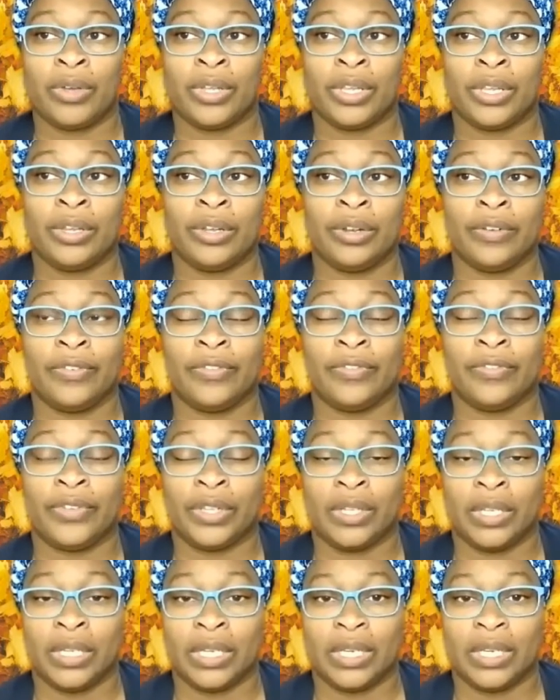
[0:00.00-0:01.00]
year
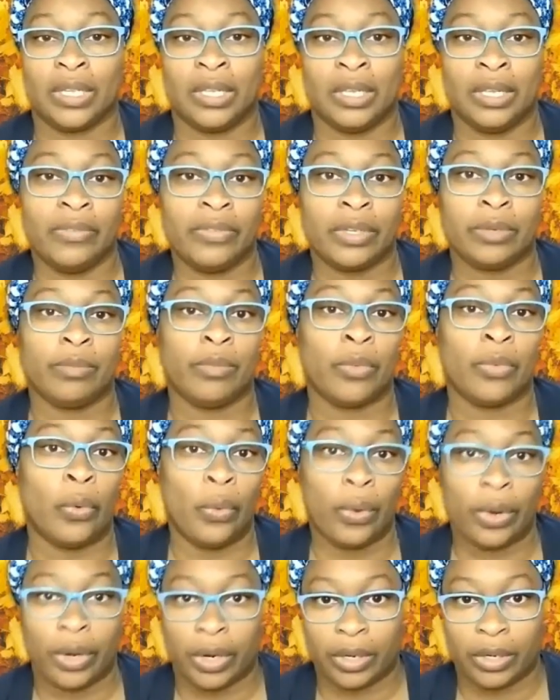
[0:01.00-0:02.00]
feel it even
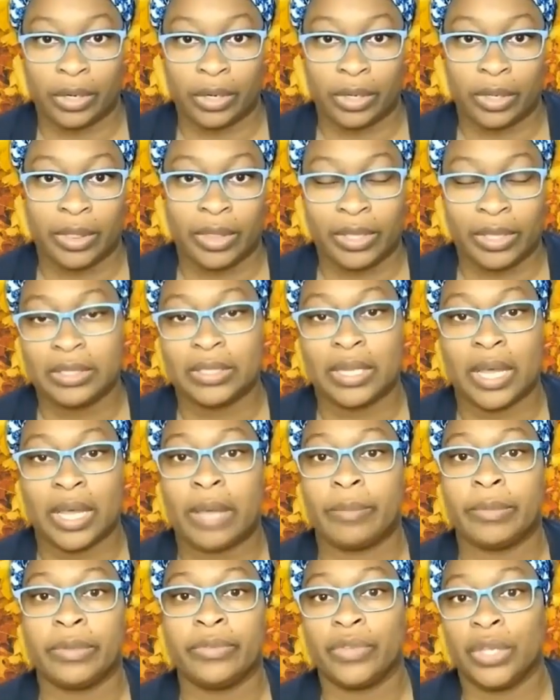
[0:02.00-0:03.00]
more this
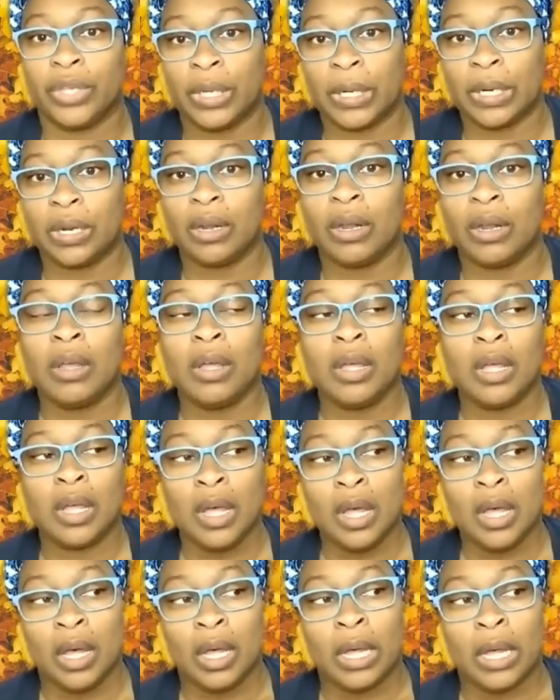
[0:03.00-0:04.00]
time of year.
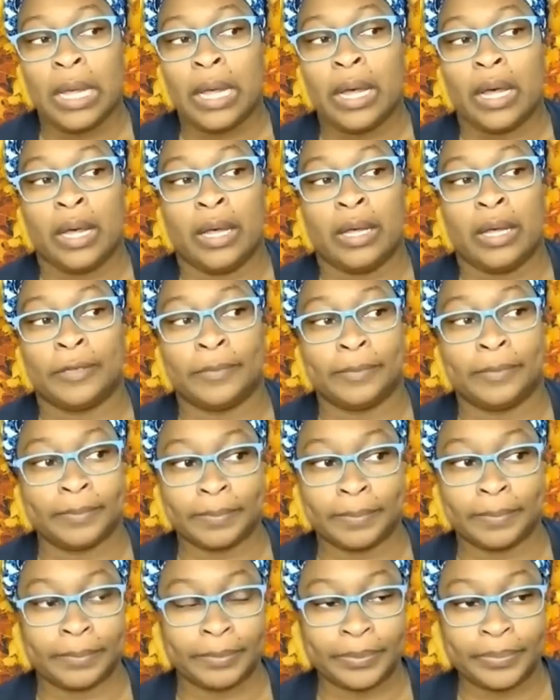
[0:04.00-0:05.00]
Um,
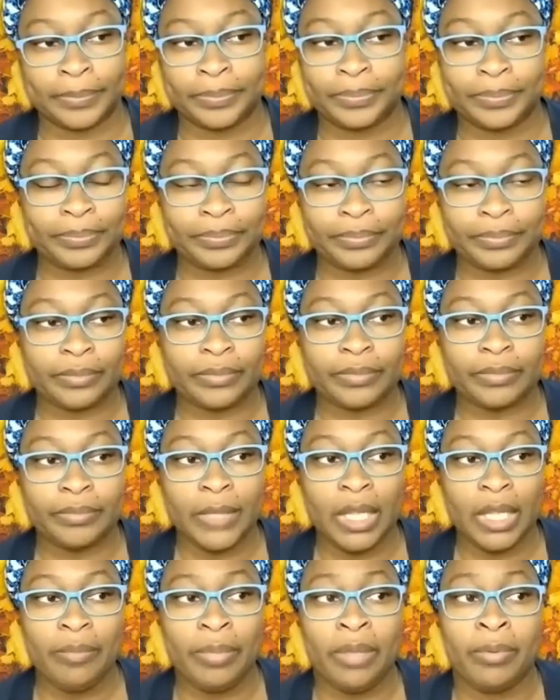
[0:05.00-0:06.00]

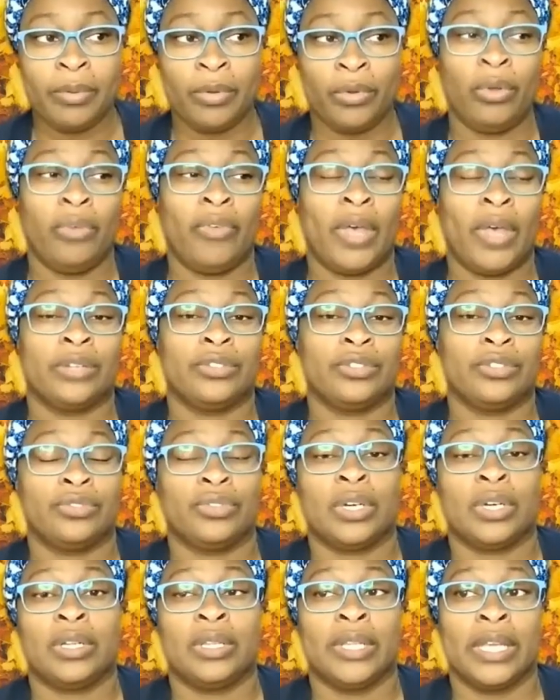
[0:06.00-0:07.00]
people who've had
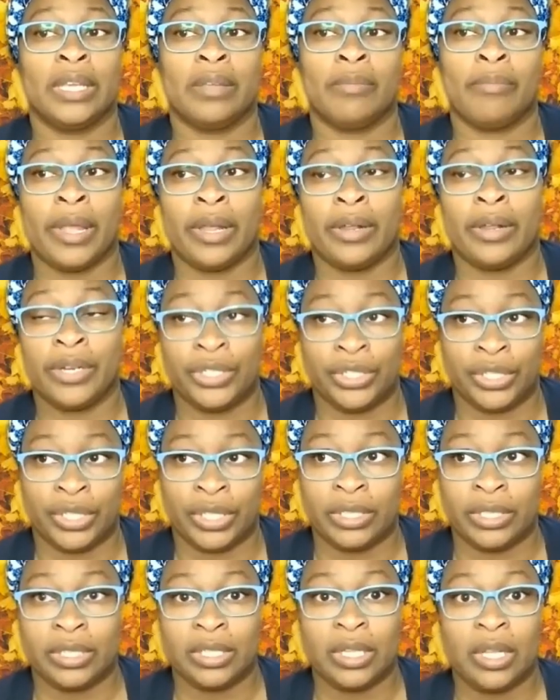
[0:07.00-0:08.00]
struggling
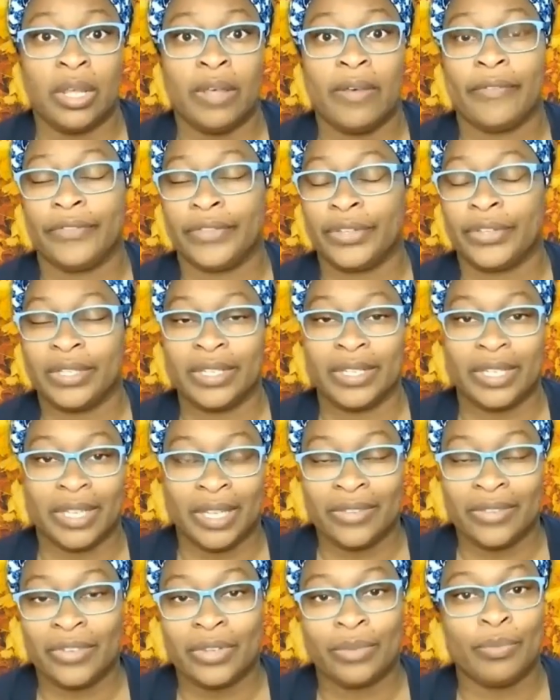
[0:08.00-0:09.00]
marriages feel it
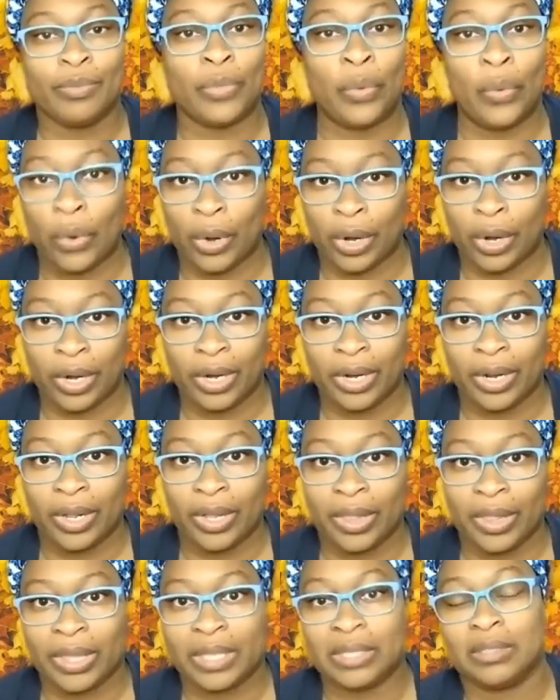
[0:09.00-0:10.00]
even more
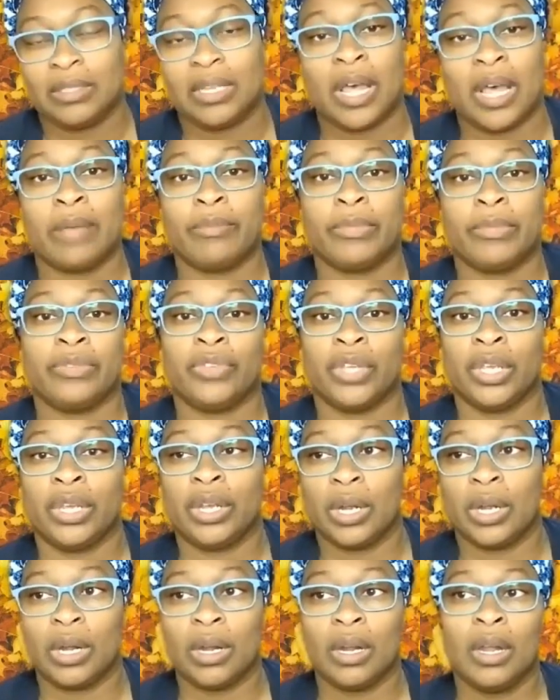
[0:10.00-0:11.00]
this time of
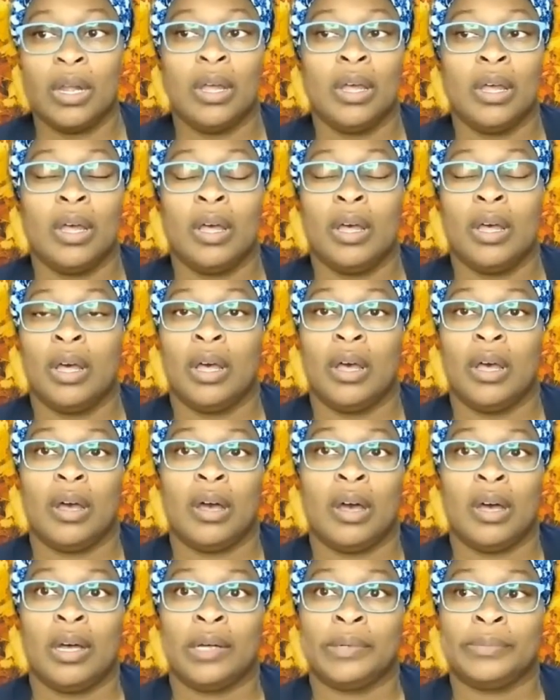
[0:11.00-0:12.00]
year.
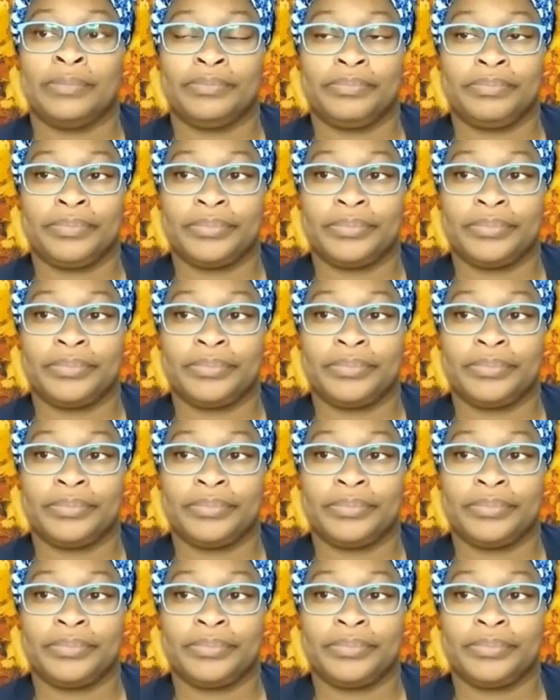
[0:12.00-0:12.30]
Um,